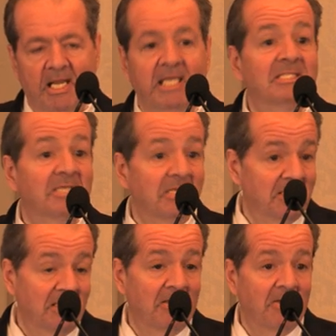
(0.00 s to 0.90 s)
And I can tell
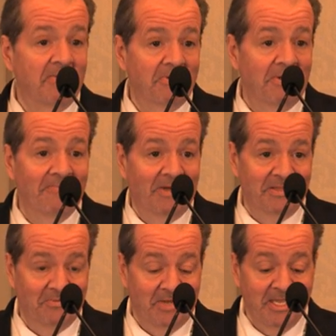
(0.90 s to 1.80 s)
you now, by
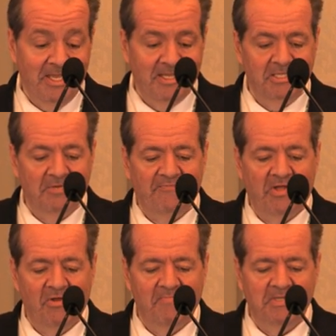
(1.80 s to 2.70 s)
the way, a little
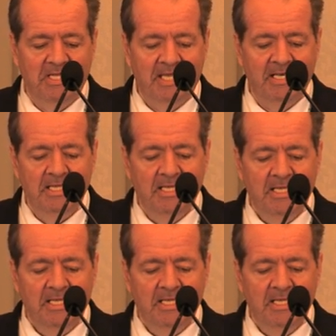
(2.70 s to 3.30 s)
follow-up on that.